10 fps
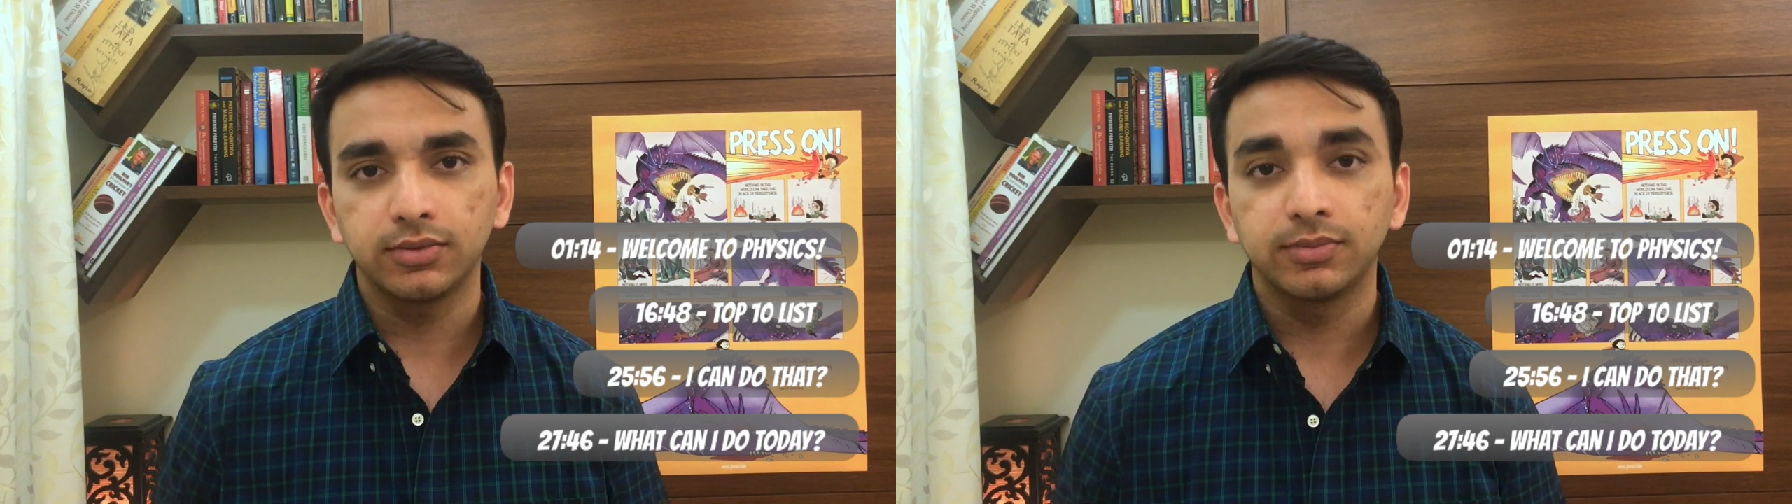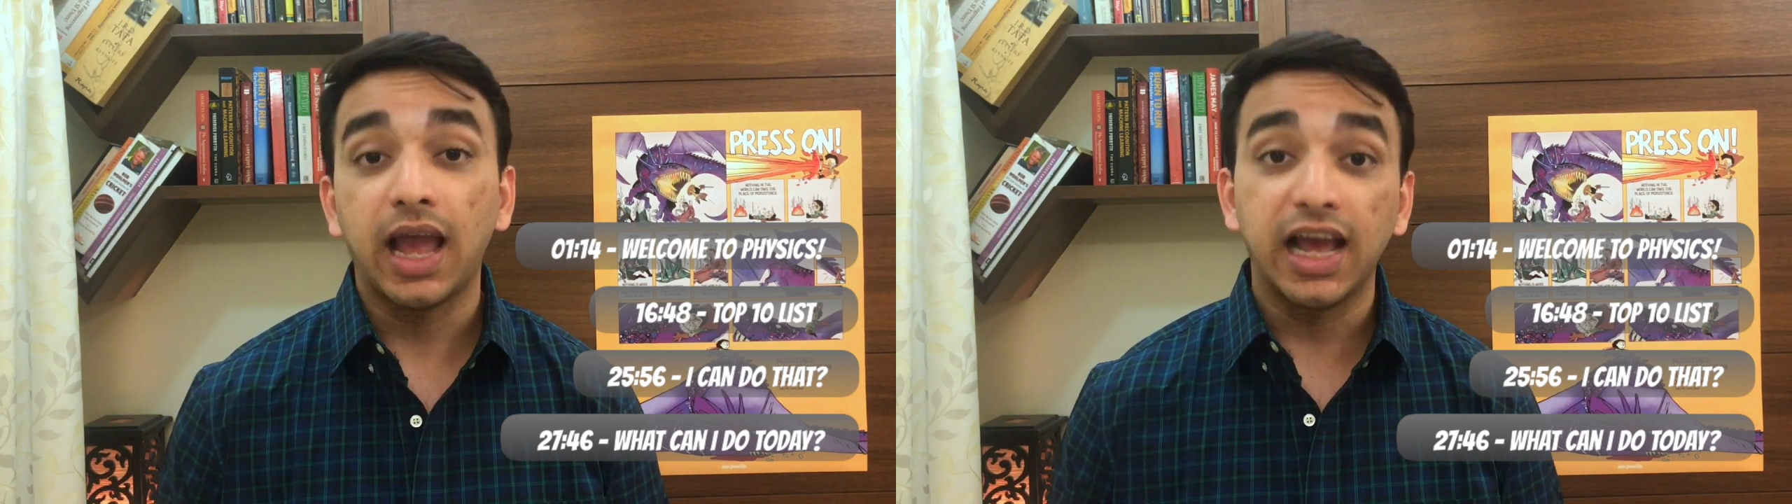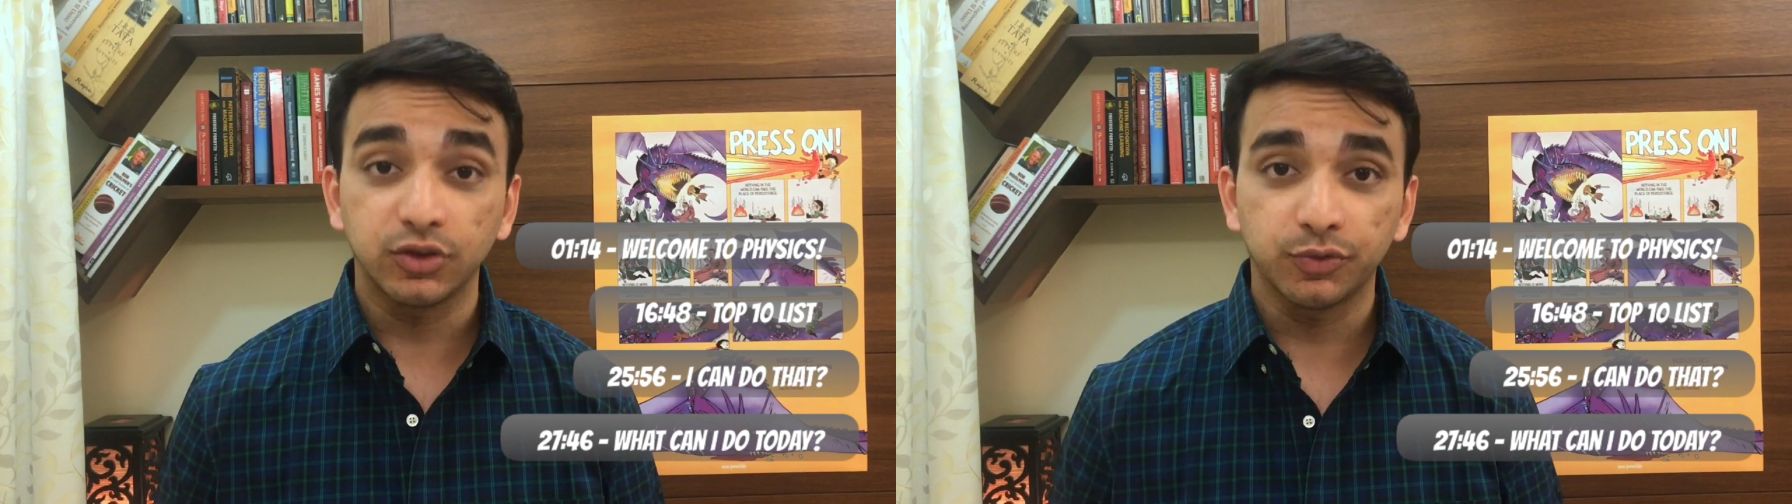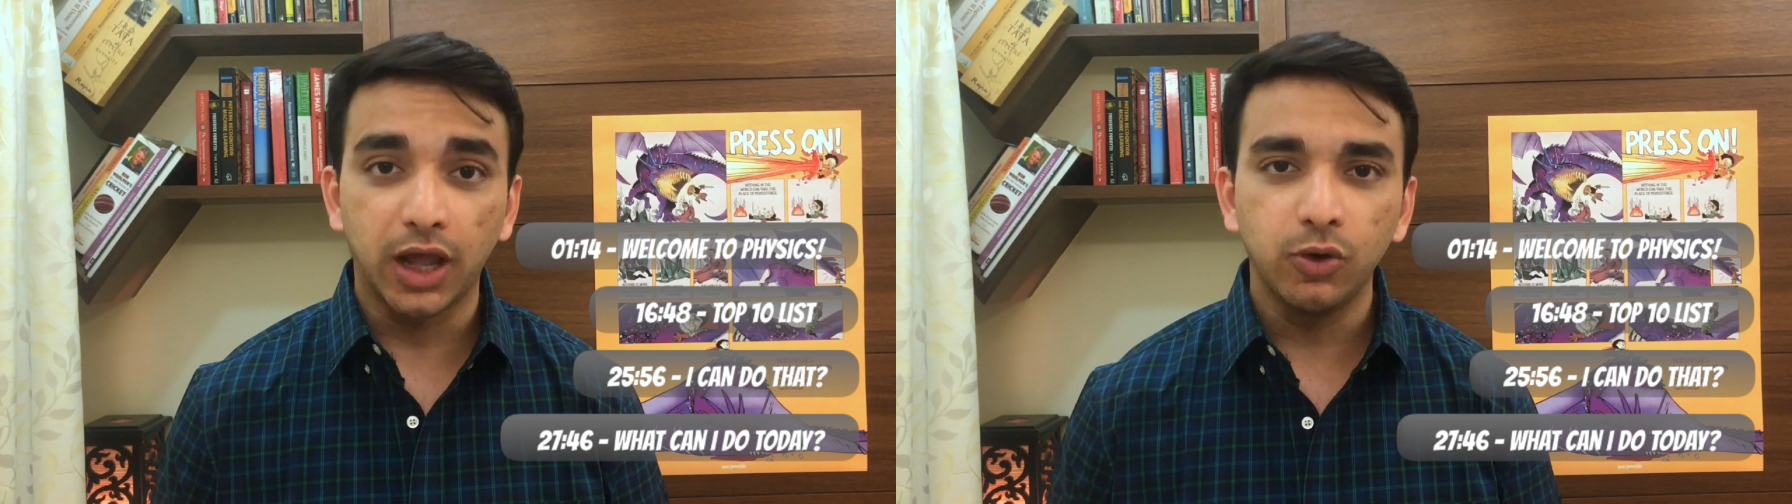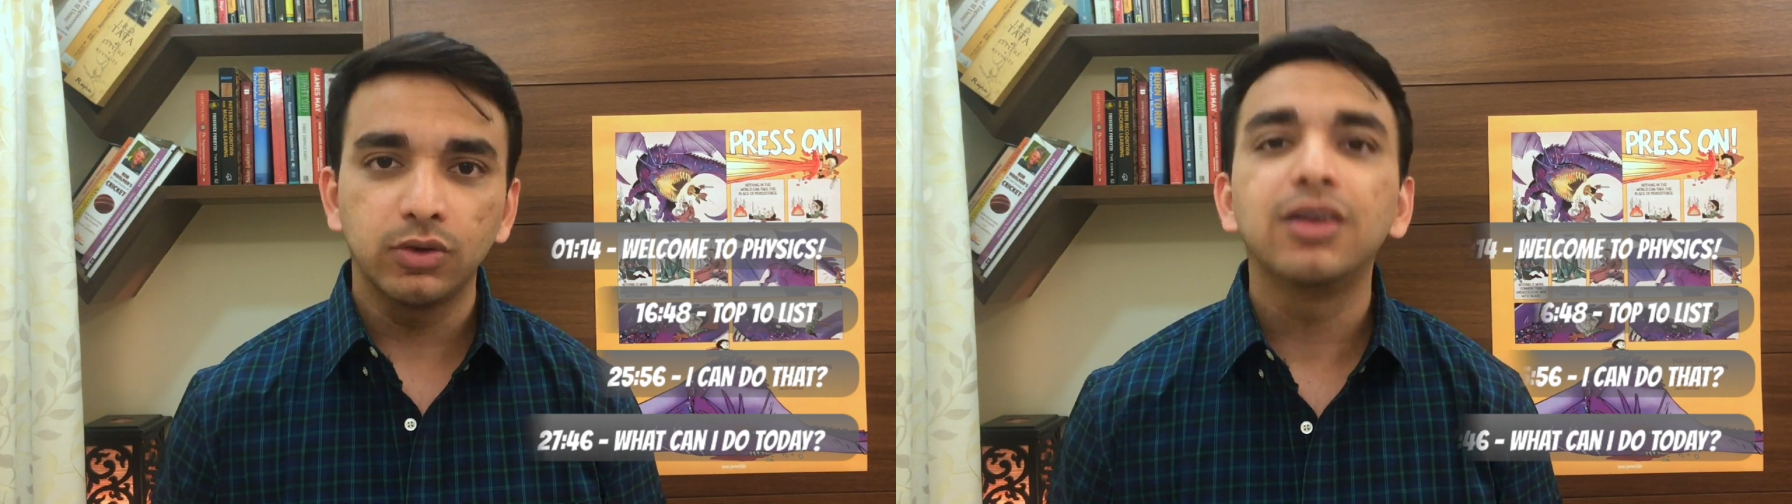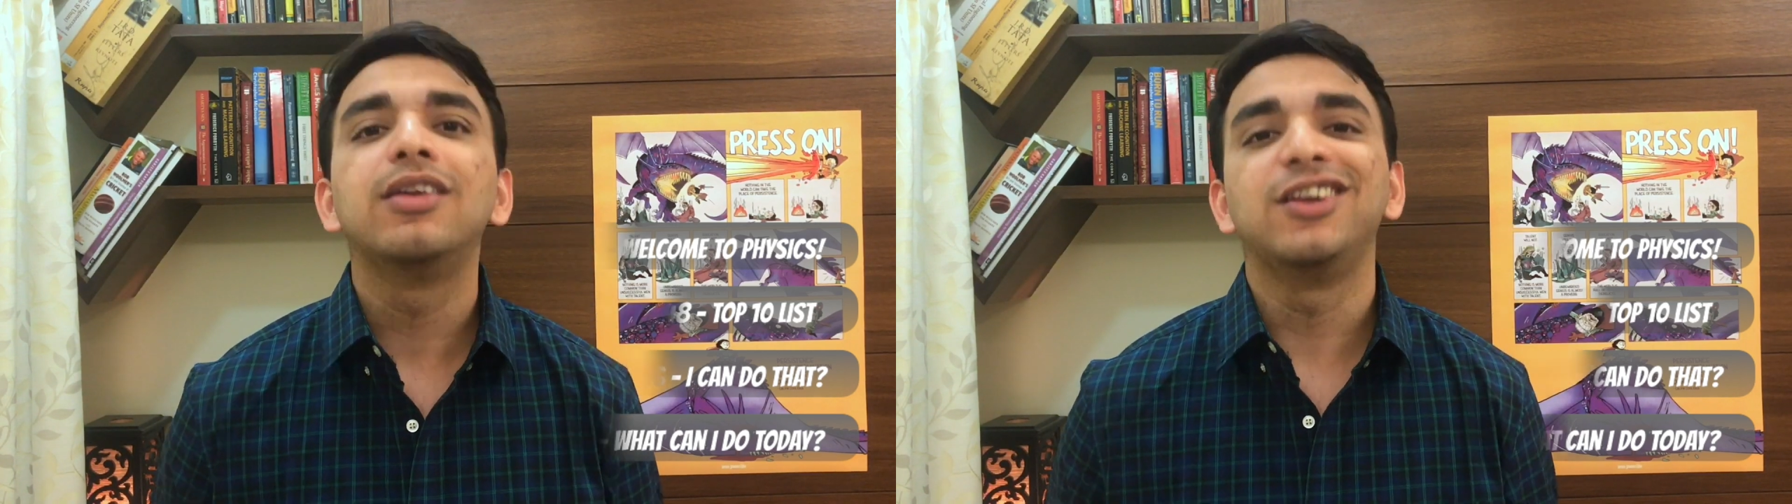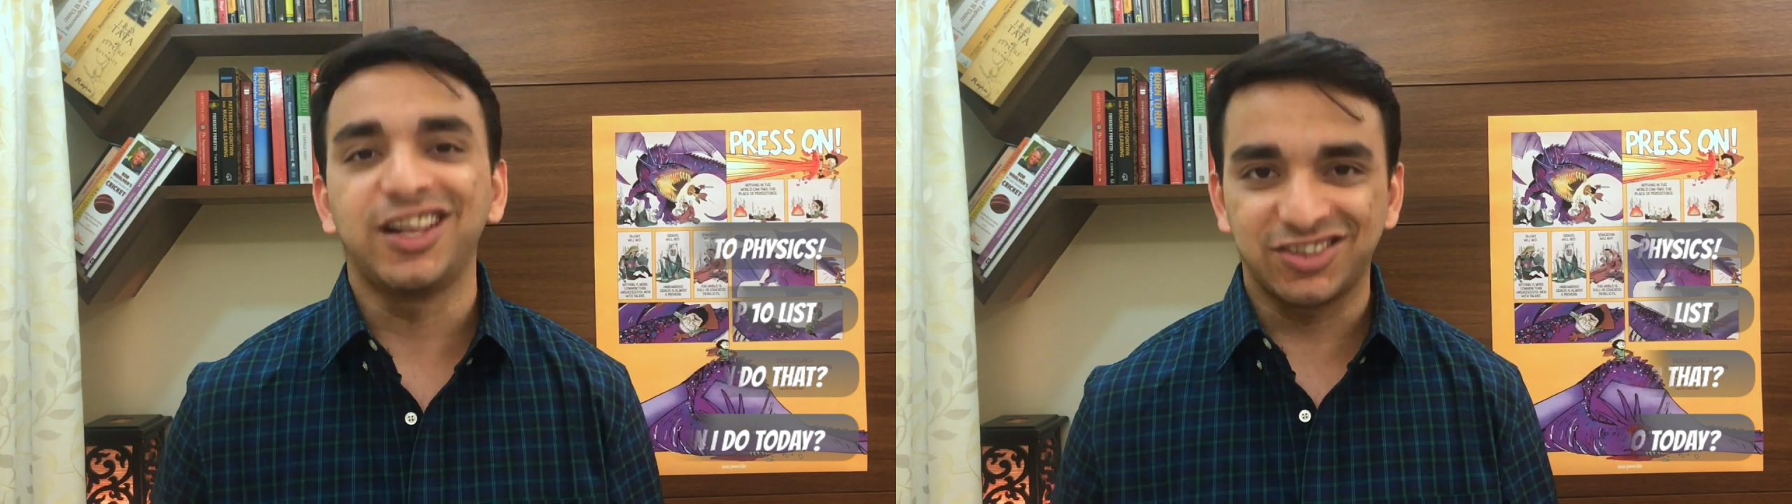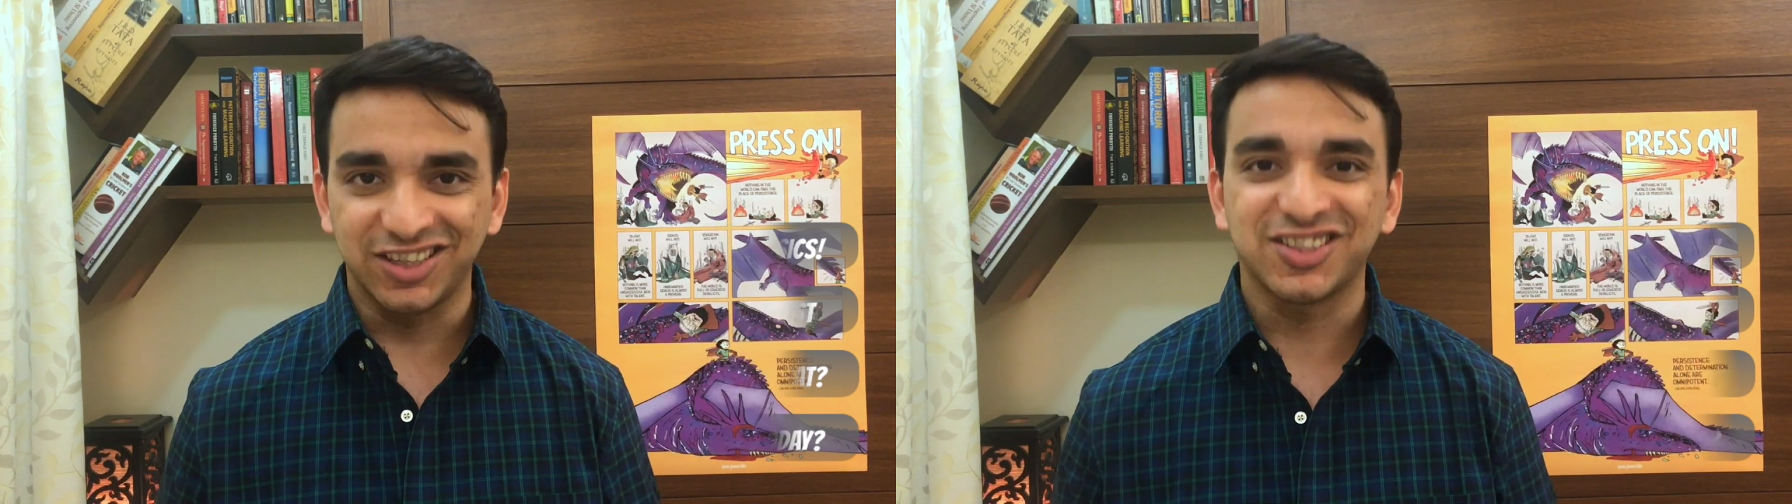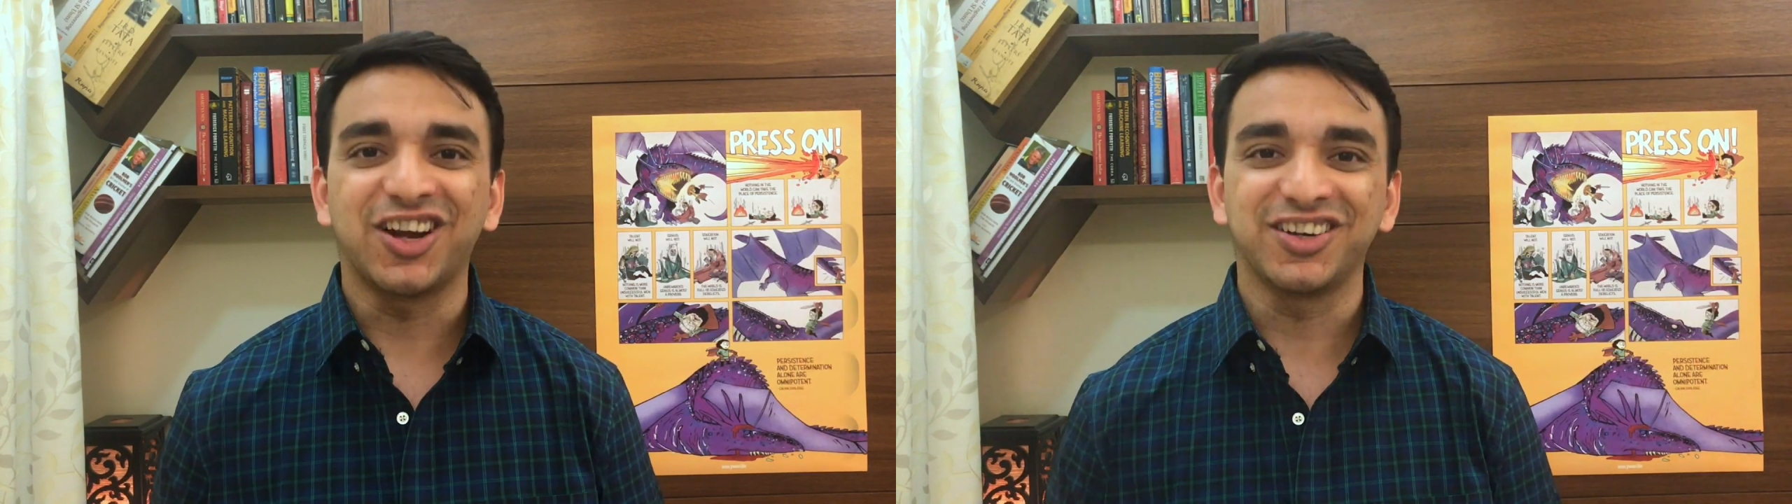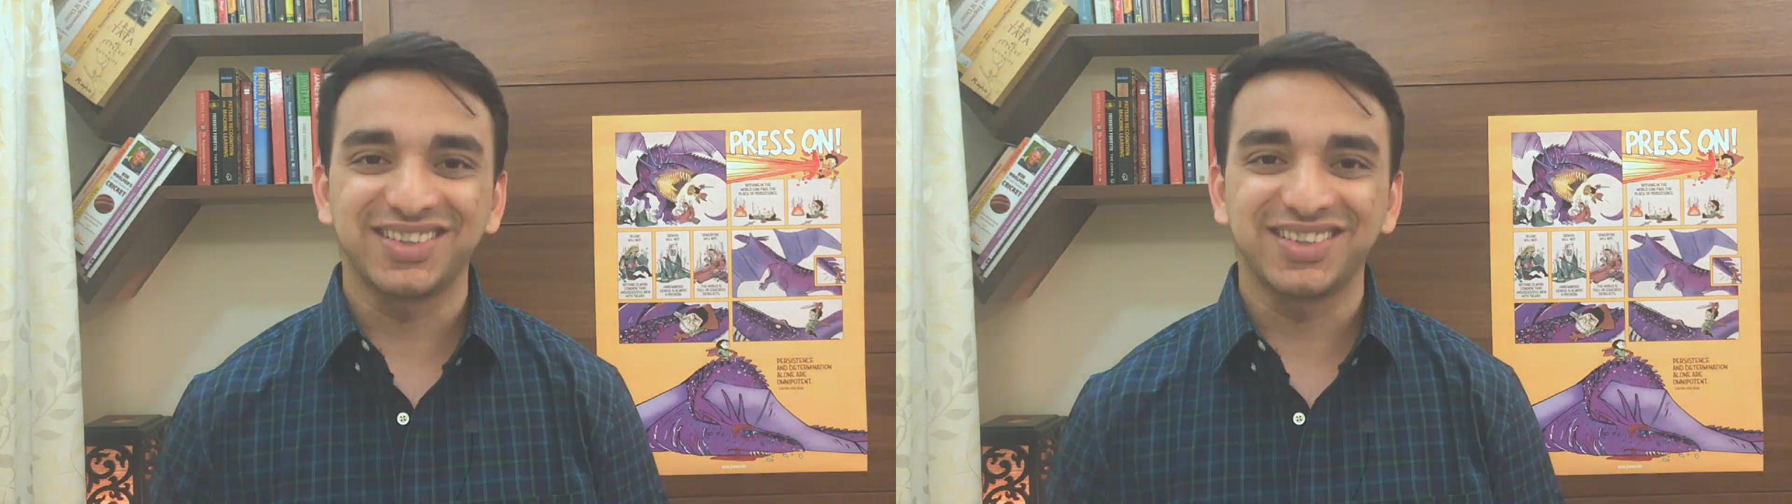As of now, let's get started.